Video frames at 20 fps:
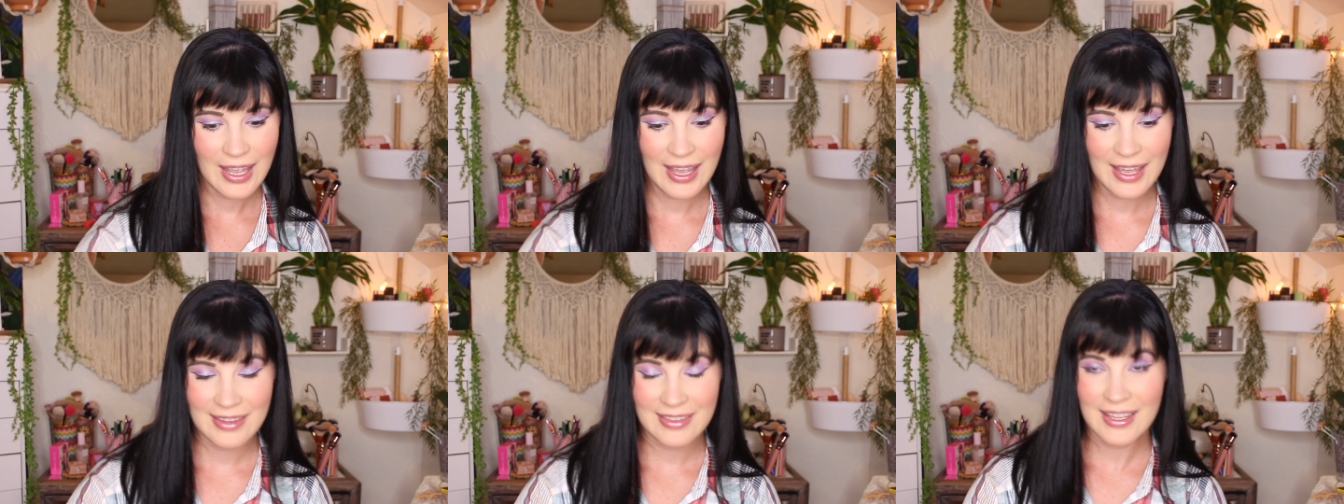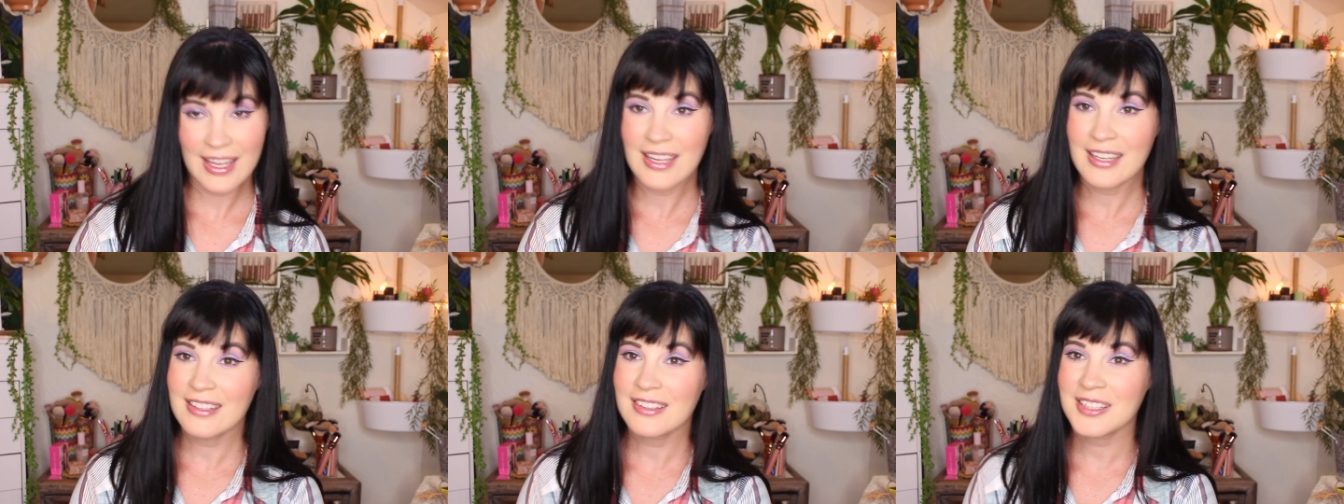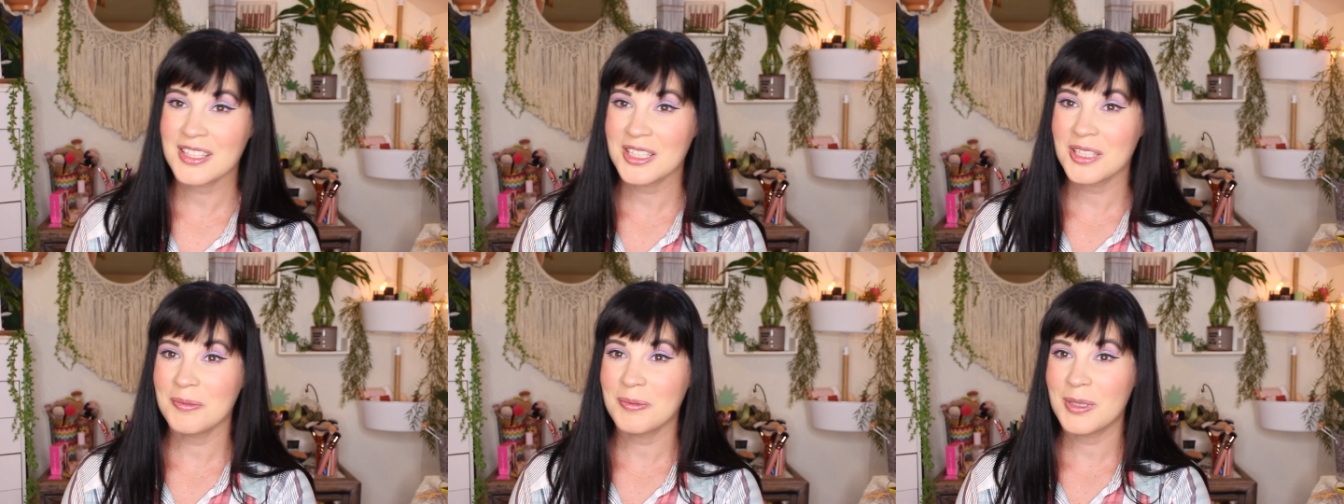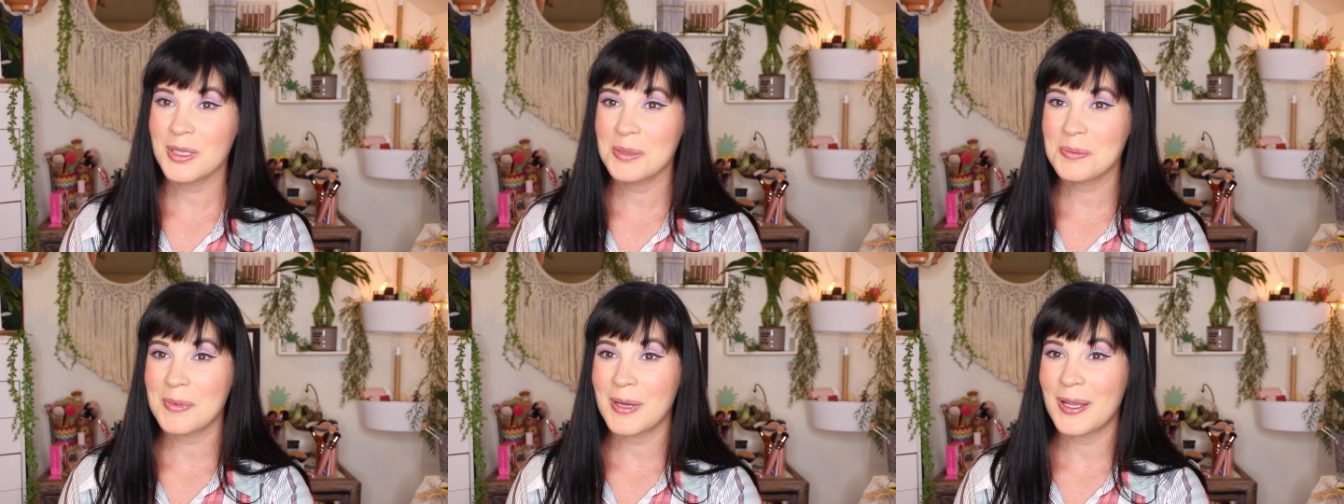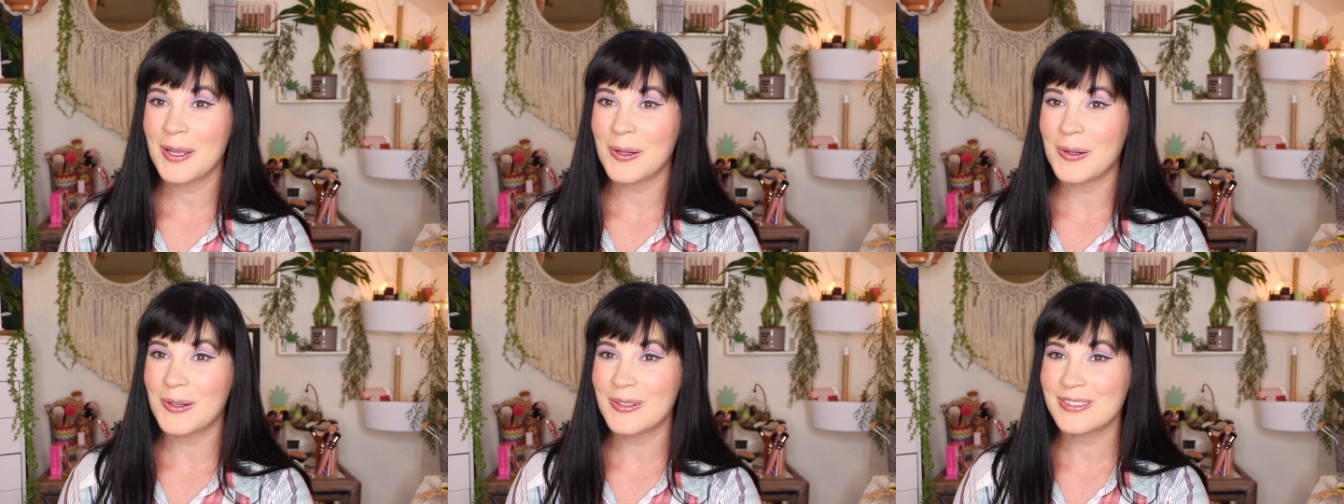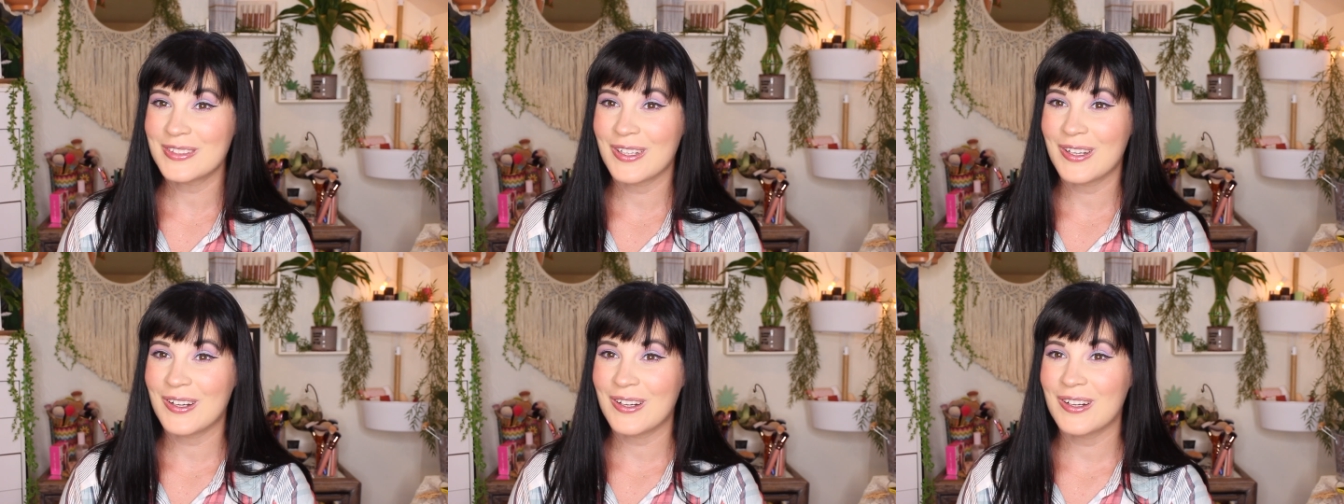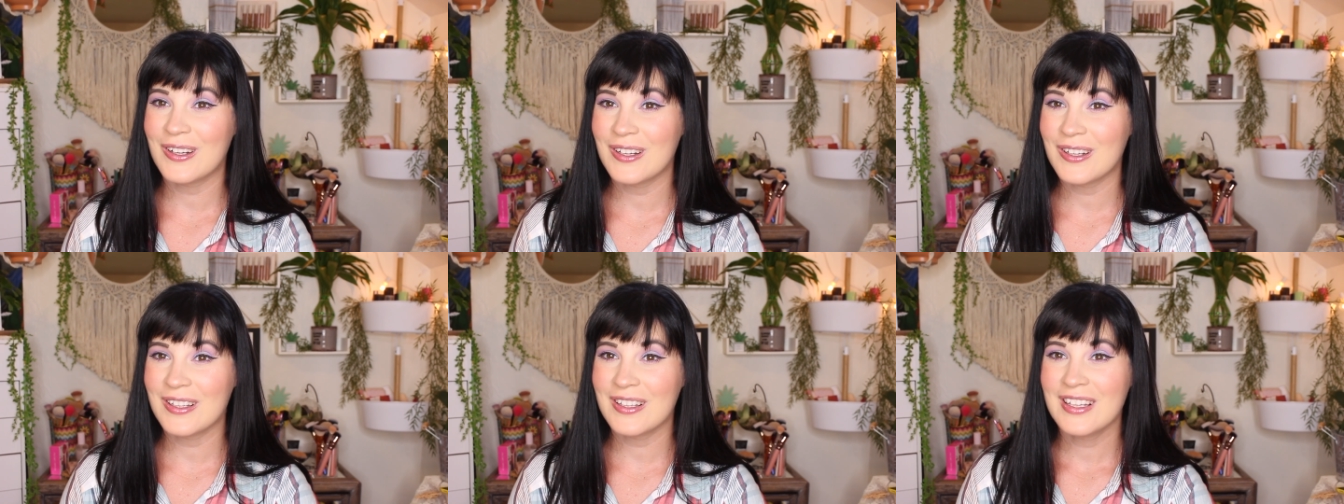And that is going to be my Ulta
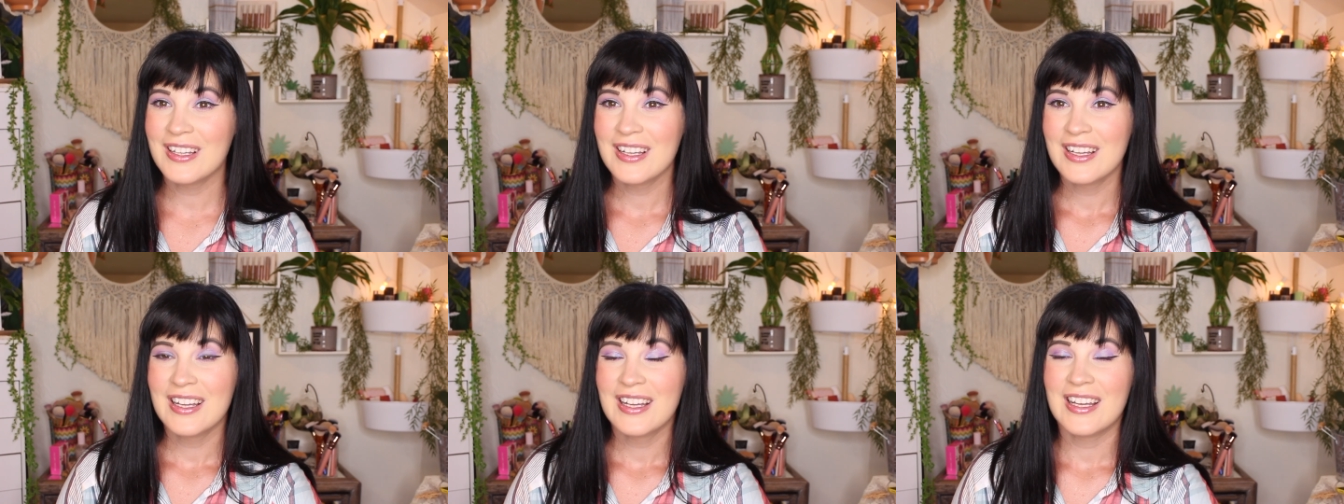haul.